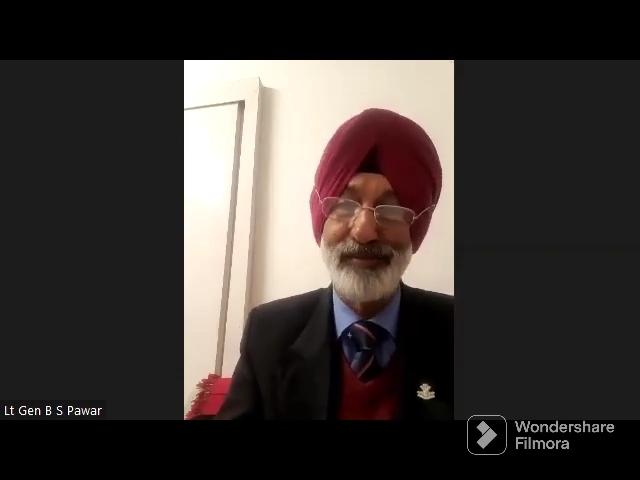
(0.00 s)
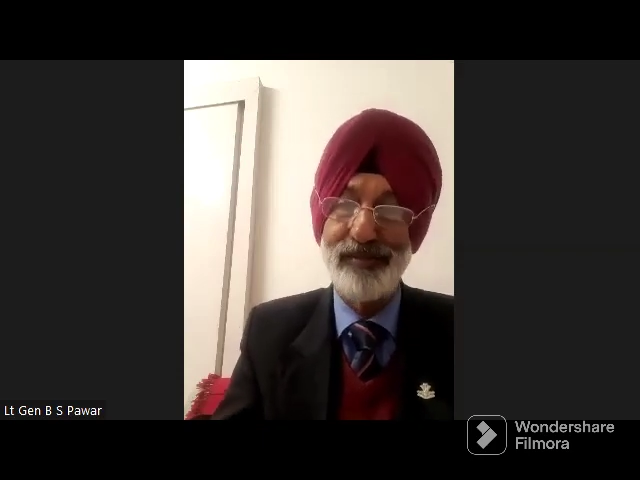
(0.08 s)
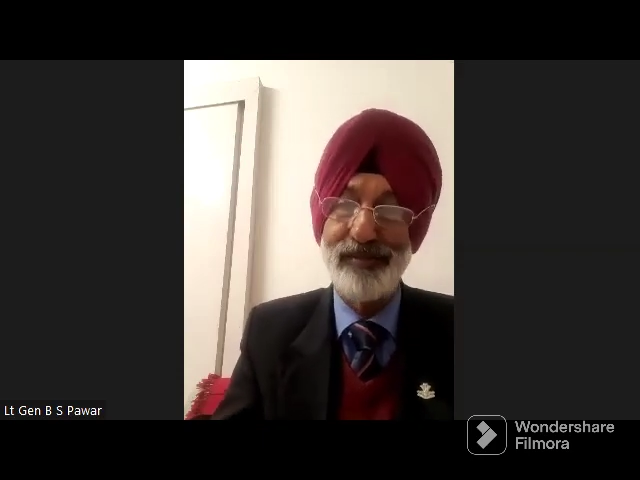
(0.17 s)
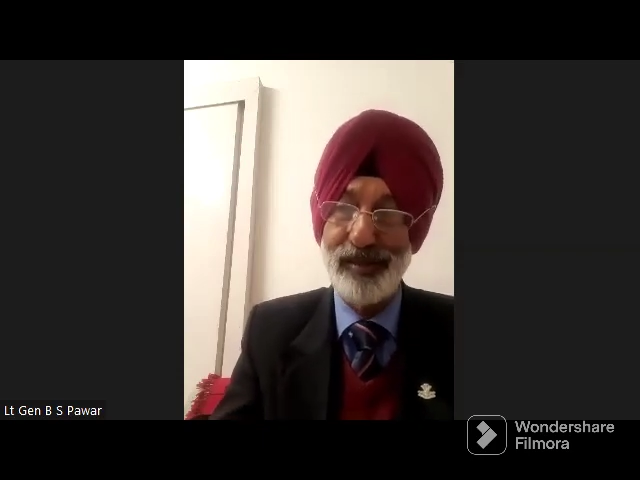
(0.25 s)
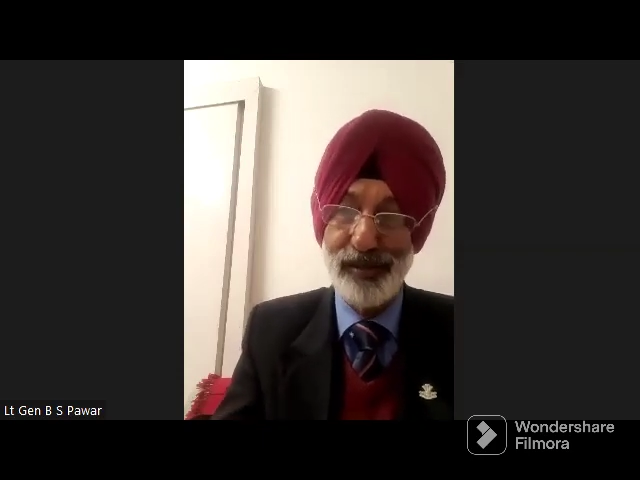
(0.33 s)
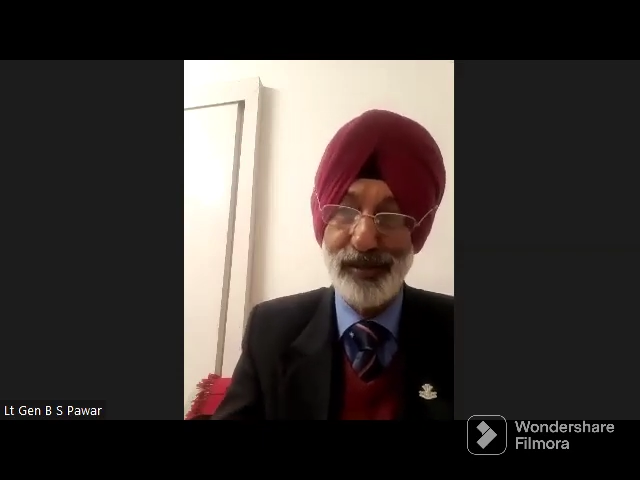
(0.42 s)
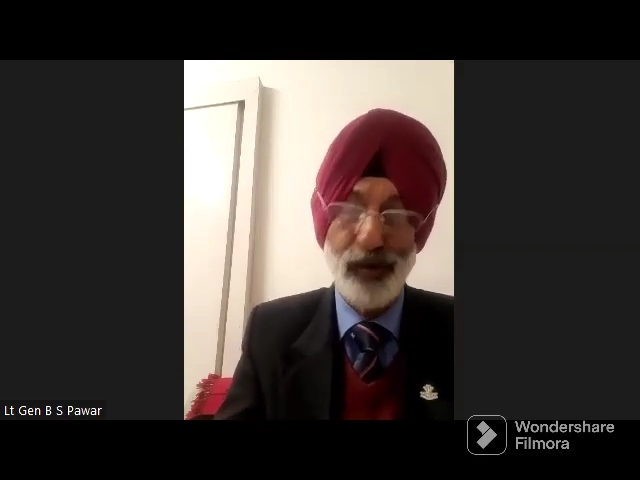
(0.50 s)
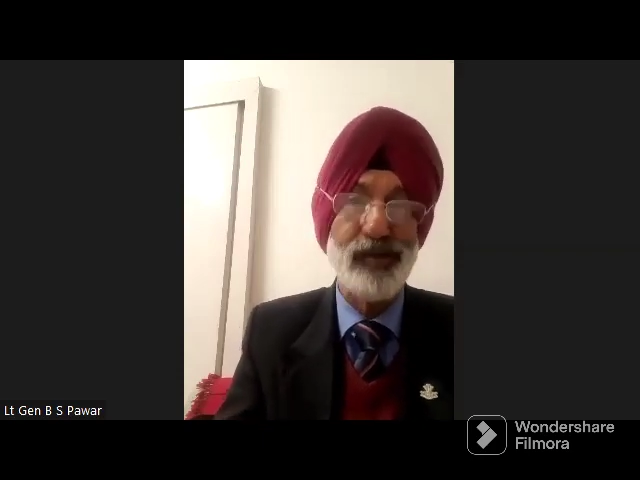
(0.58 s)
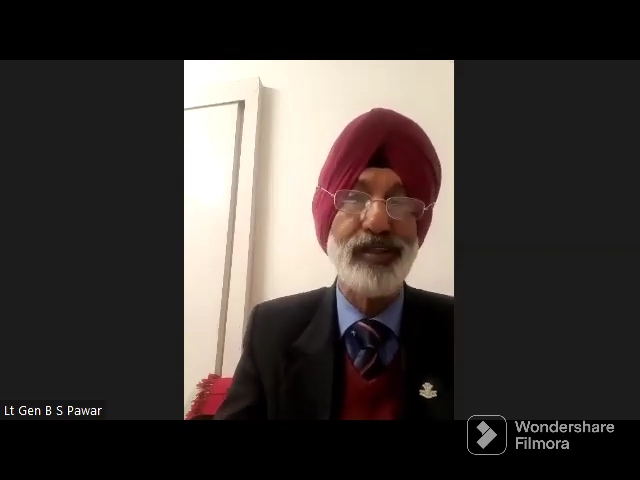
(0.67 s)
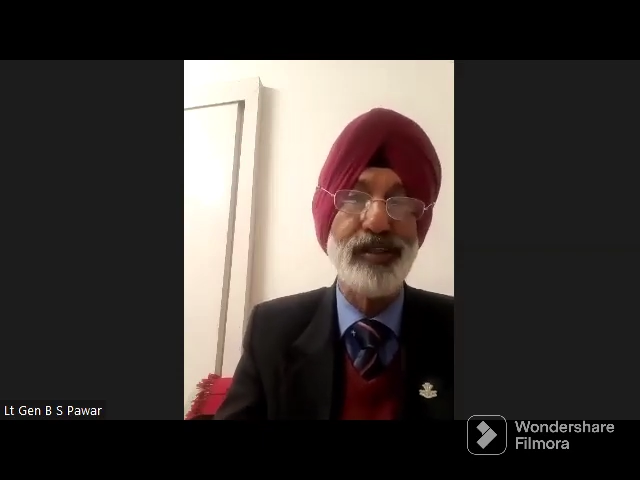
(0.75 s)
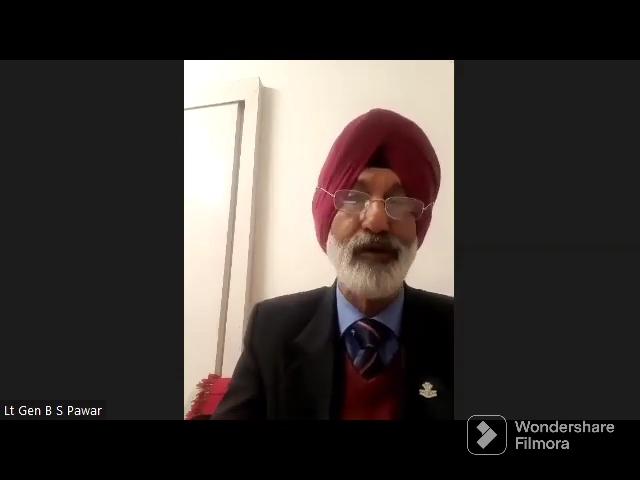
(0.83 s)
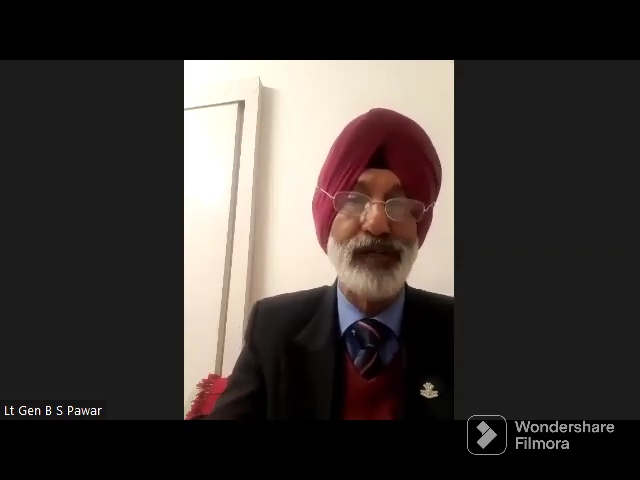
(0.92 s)
drones now
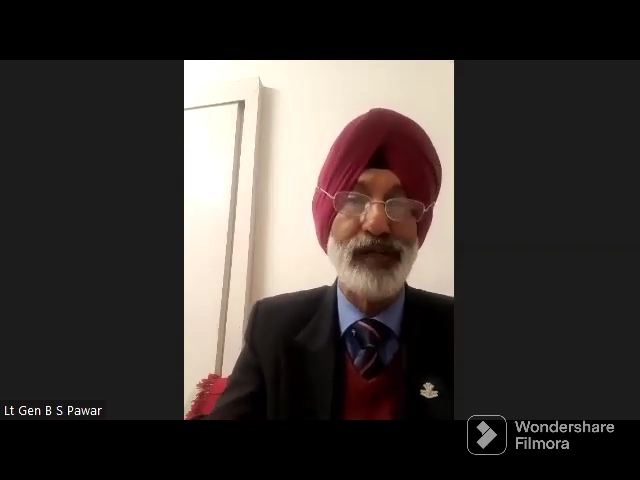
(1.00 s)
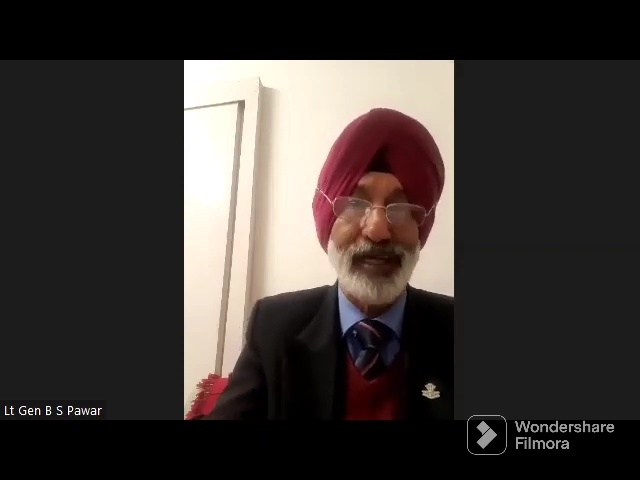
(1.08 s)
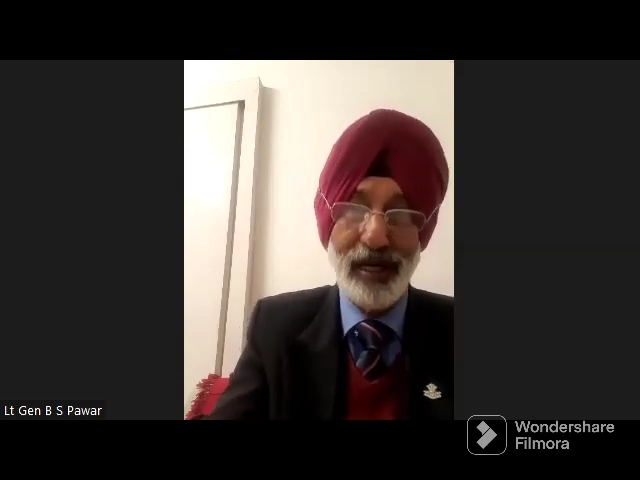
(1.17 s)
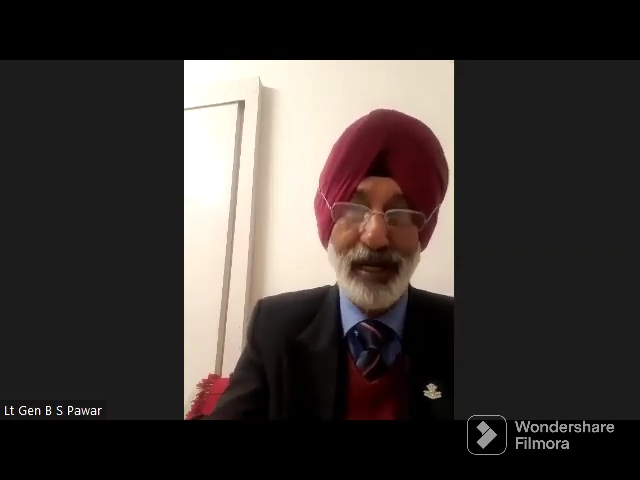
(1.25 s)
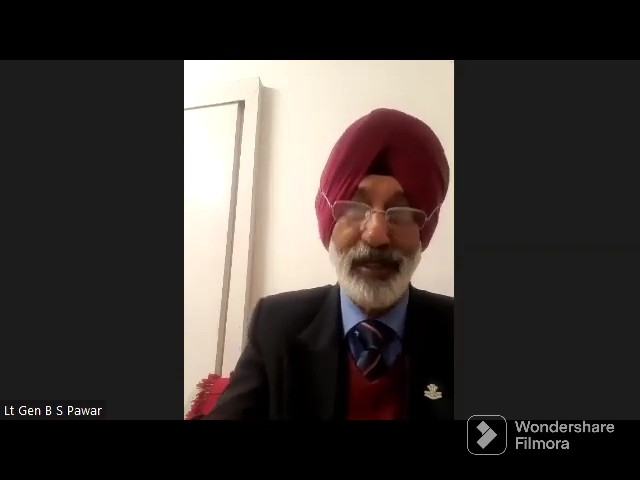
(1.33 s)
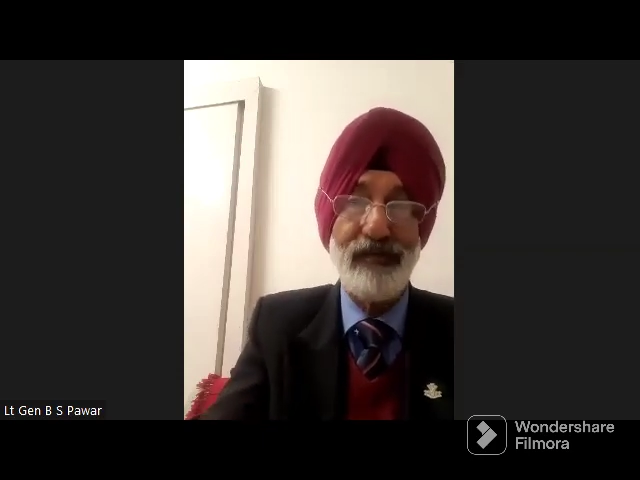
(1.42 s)
which are coming, which